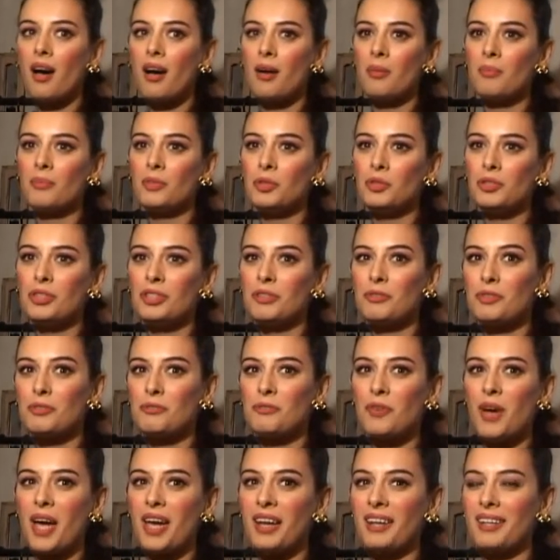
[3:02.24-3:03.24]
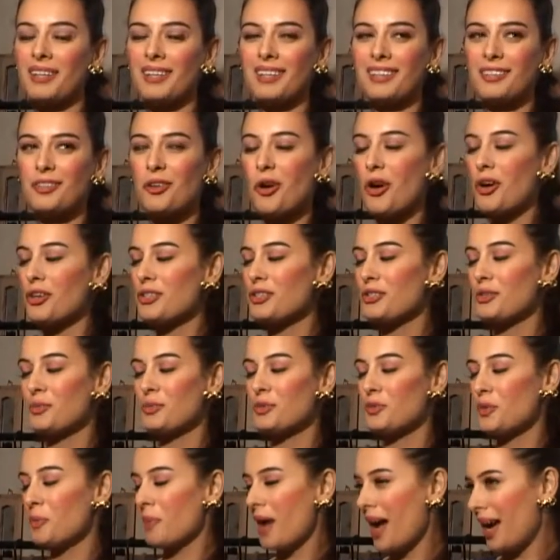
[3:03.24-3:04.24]
Um, you can even find like
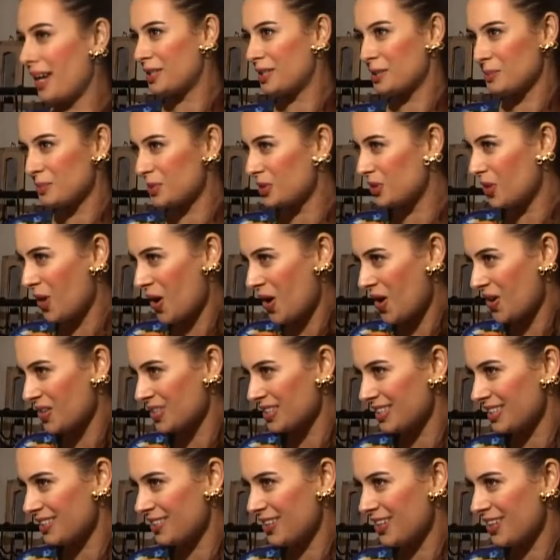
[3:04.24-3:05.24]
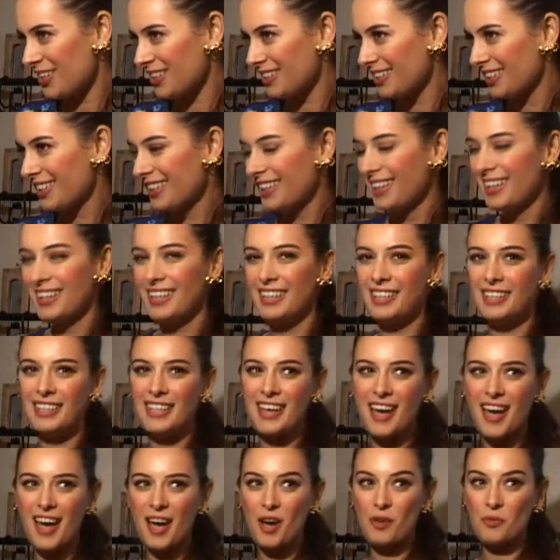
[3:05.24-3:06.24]
costumes item songs and all.
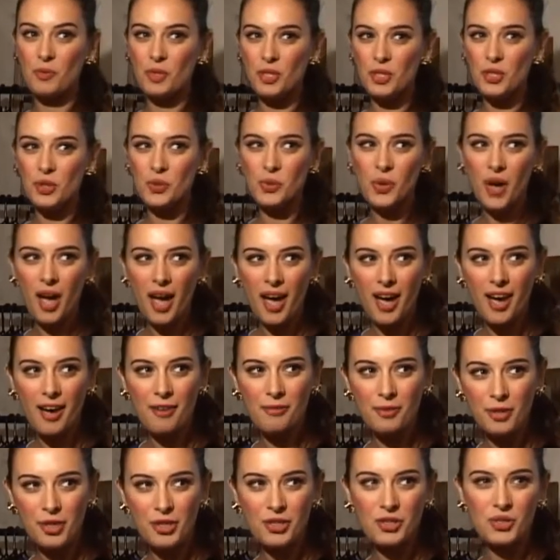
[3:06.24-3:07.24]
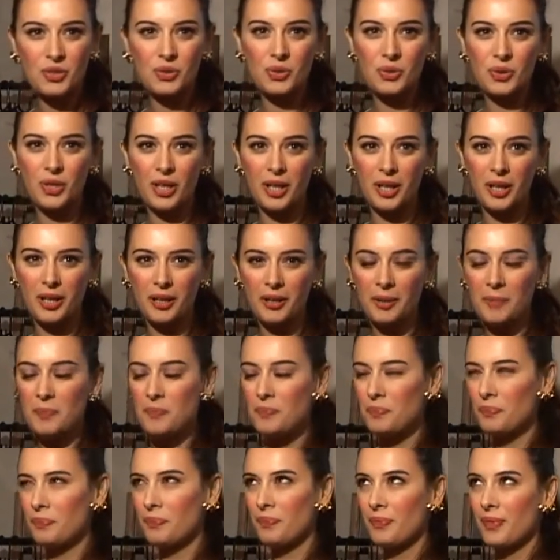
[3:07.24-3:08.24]
Yeah, we do have also uh,
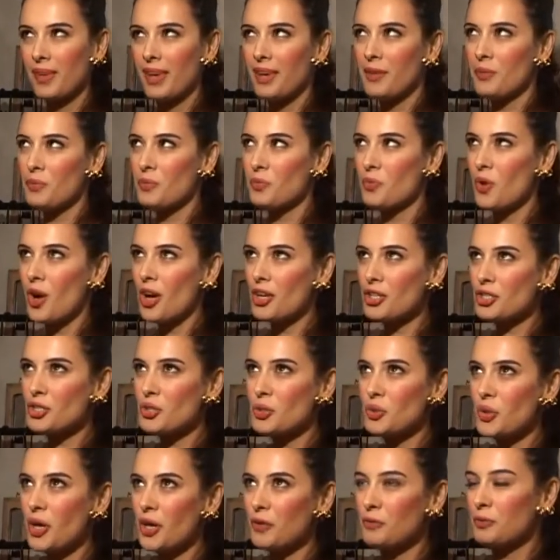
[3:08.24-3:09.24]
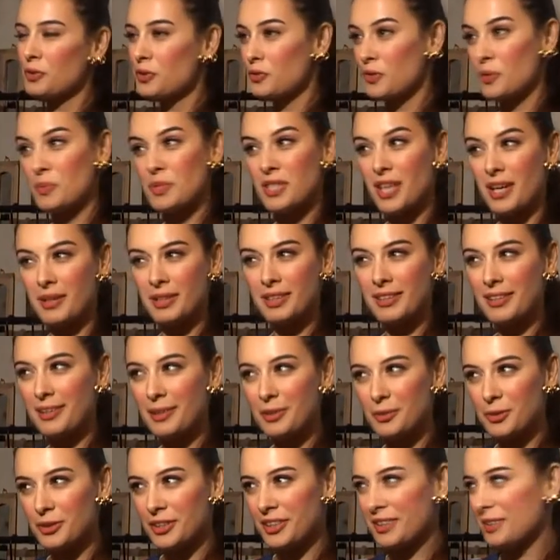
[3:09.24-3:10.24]
one, two outfits from Sunny
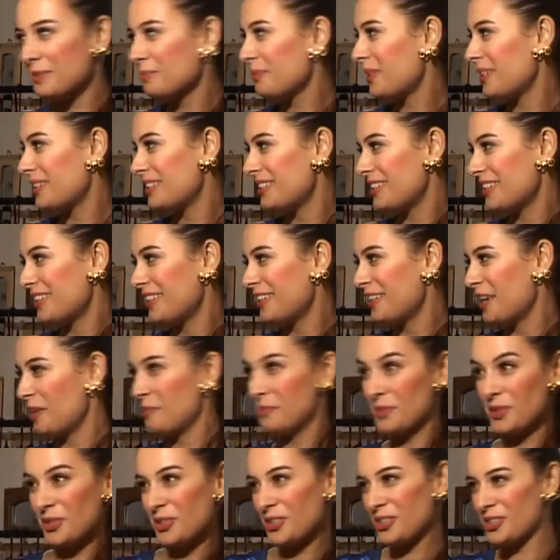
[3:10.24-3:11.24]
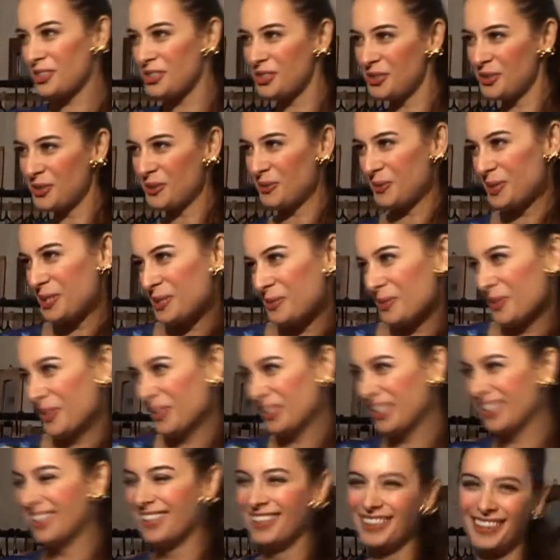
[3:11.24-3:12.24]
Leone, but uh, I'm not going to show you which
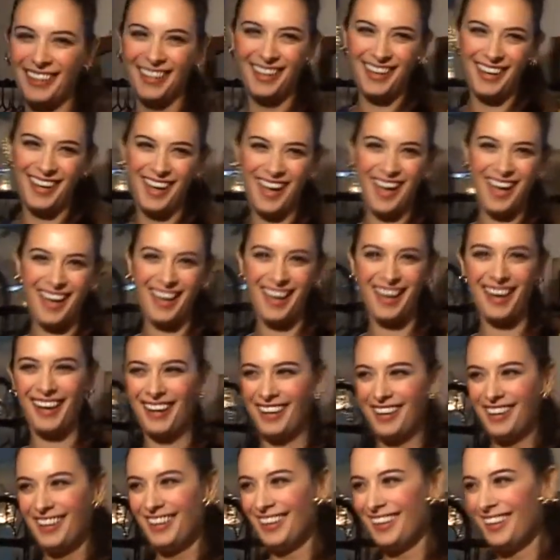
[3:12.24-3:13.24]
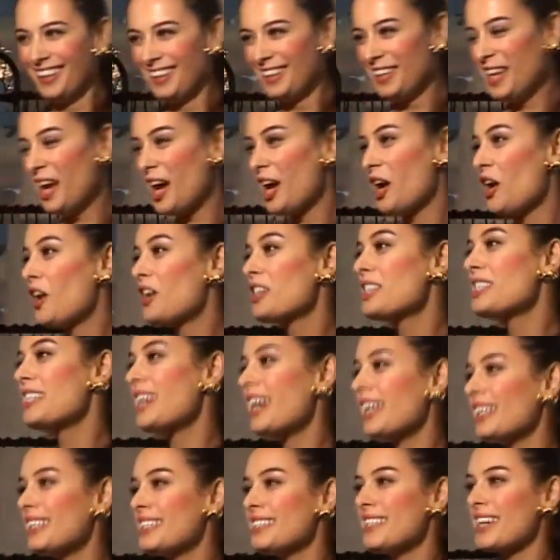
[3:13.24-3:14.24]
one. Yeah, her
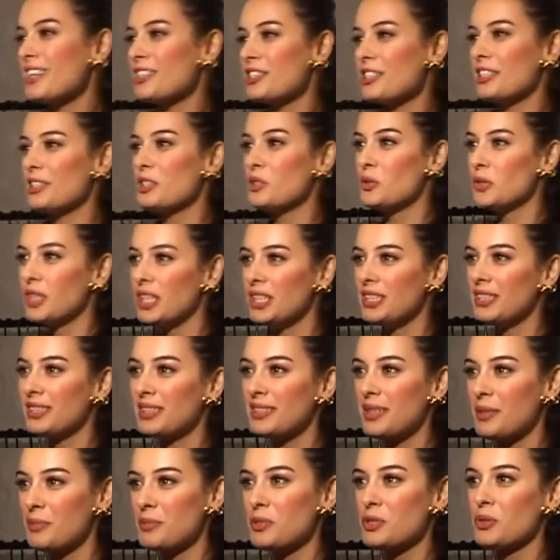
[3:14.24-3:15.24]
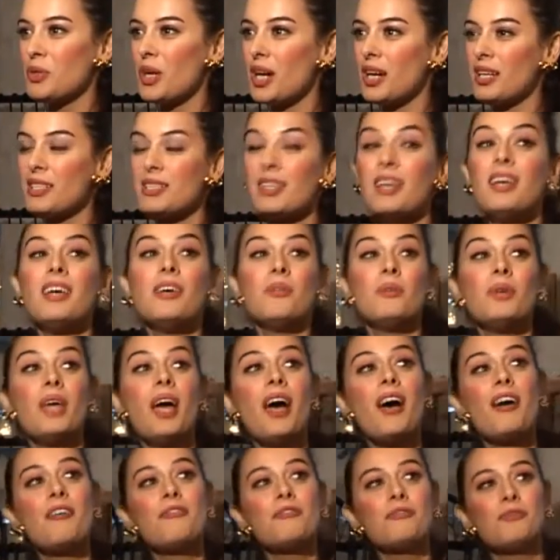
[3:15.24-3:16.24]
stylist actually donated them to us. We
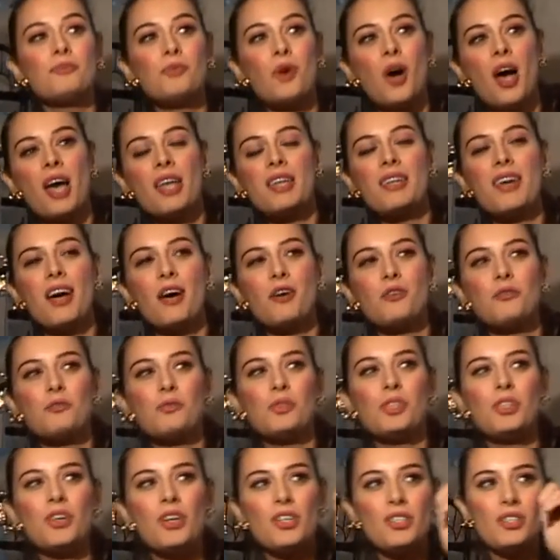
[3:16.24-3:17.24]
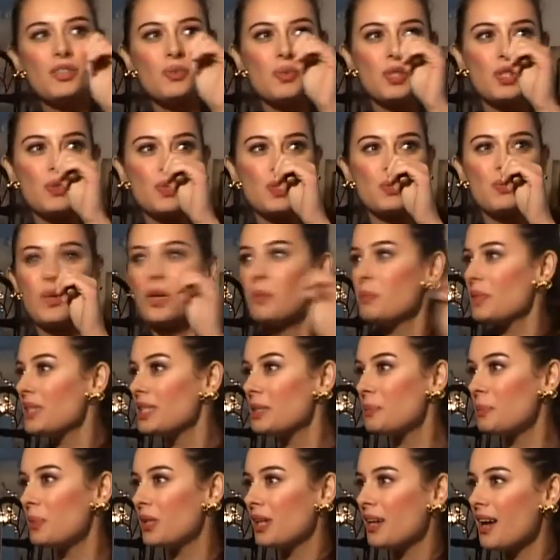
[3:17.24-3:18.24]
have one outfit also, which was worn by
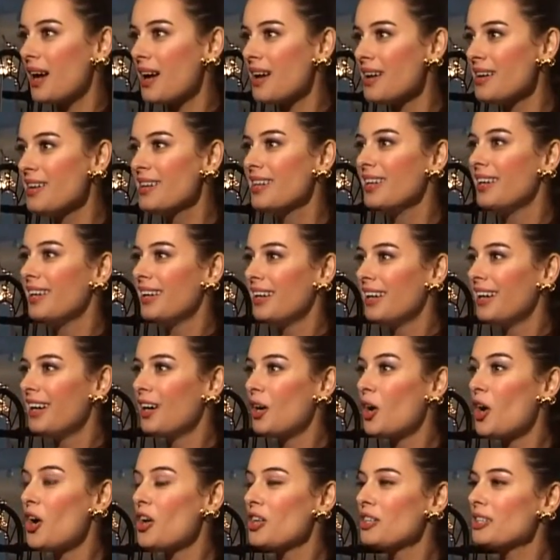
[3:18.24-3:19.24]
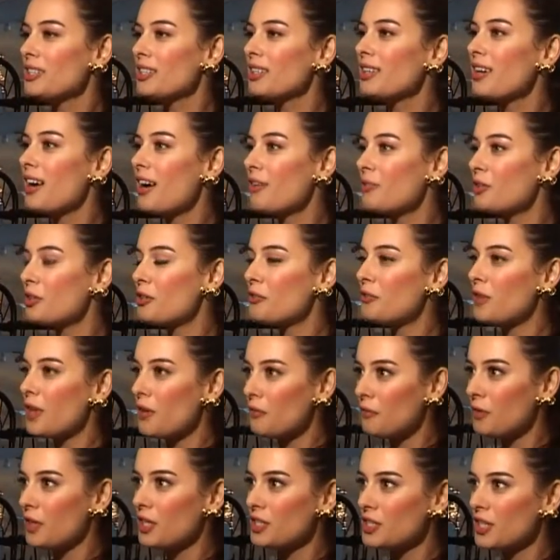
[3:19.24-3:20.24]
Deepika on the cover of
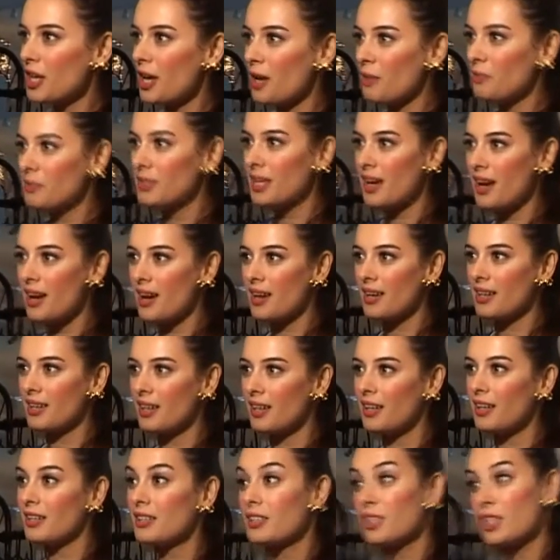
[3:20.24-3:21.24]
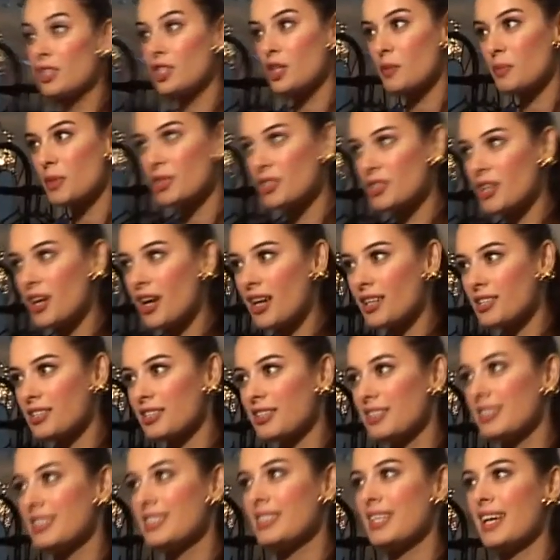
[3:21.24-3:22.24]
F H M. Yeah, uh, Kresha
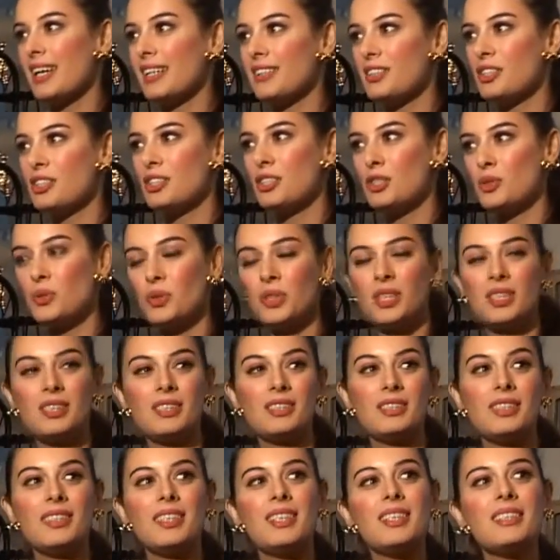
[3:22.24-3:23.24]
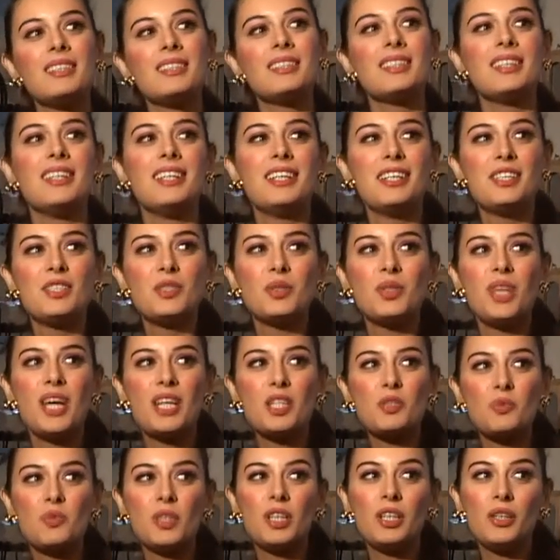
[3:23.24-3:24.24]
Bajaj, the designer, she donated it. So
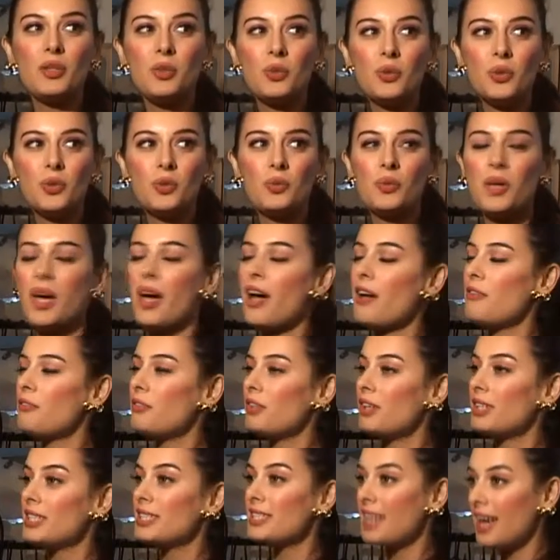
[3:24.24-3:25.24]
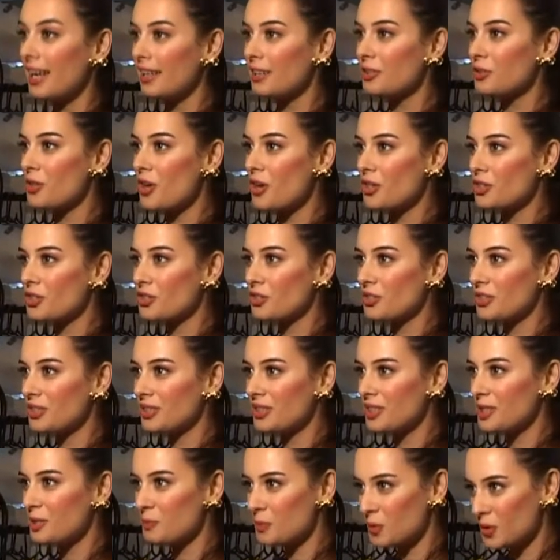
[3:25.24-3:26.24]
that's really cool. We have a silent auction
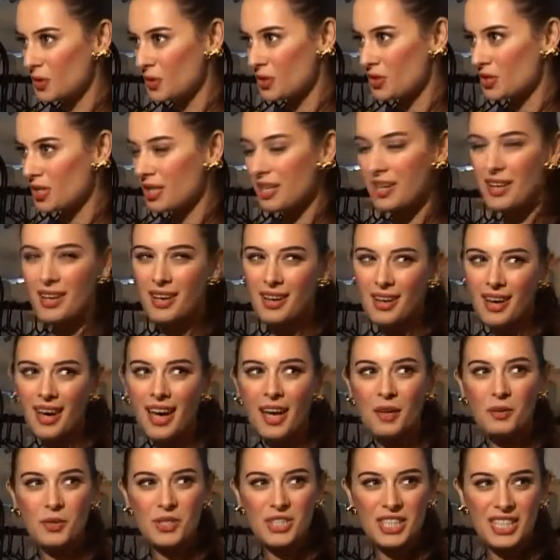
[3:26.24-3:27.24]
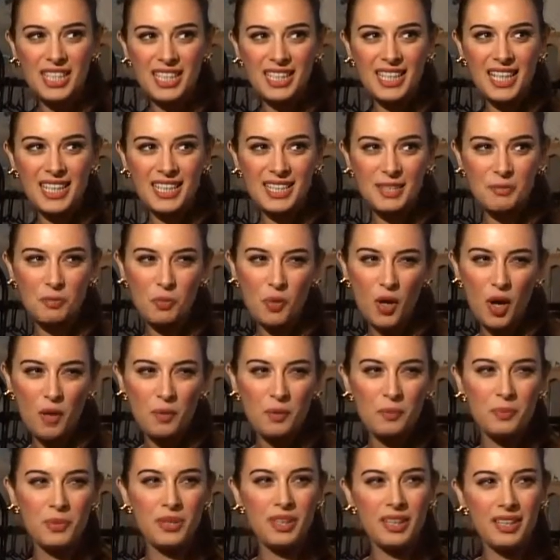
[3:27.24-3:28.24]
on this because I would say that's
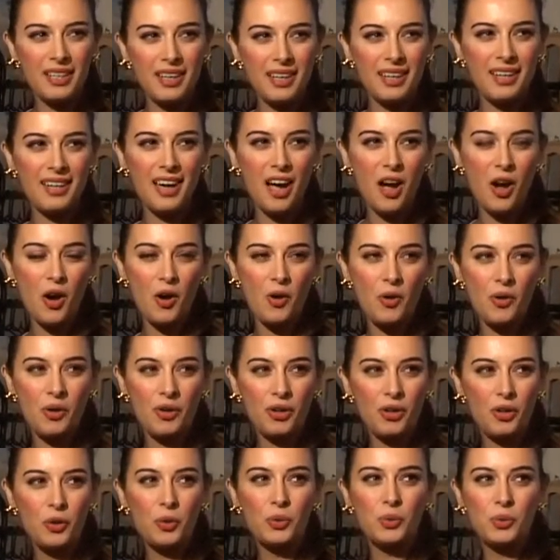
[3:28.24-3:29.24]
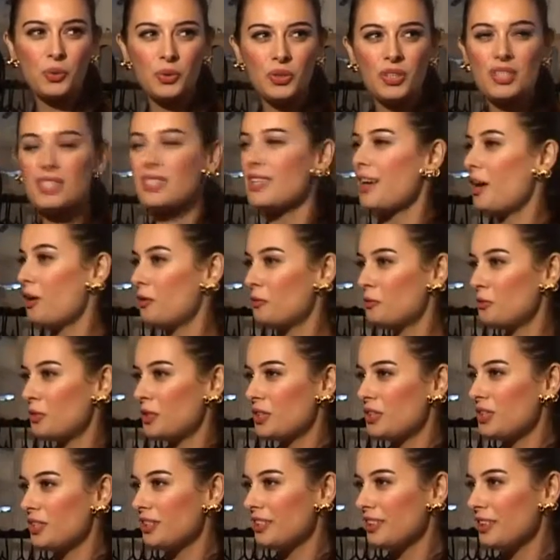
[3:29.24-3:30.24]
probably like our coolest
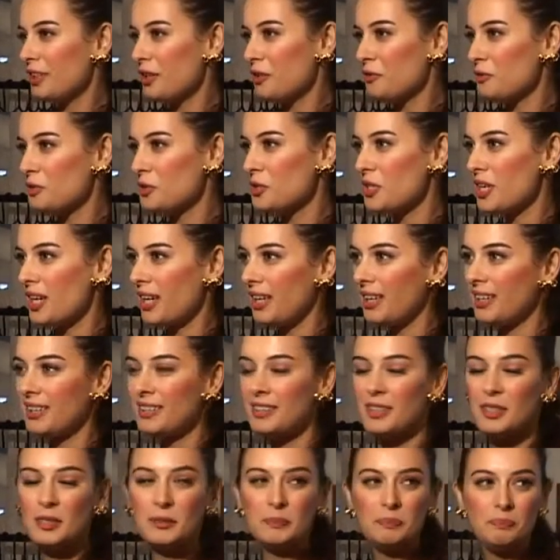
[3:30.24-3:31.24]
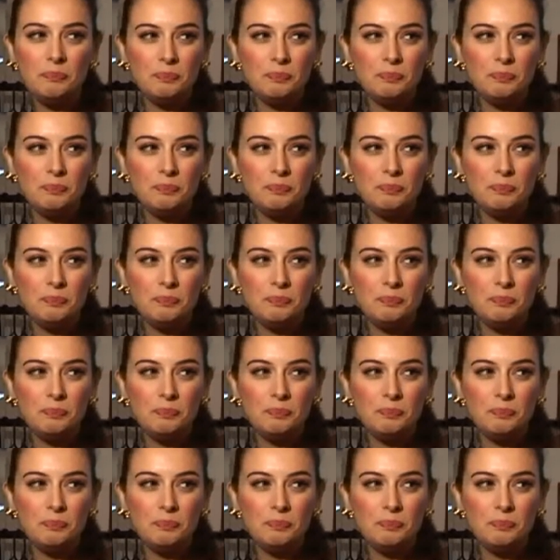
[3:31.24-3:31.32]
outfit of tonight.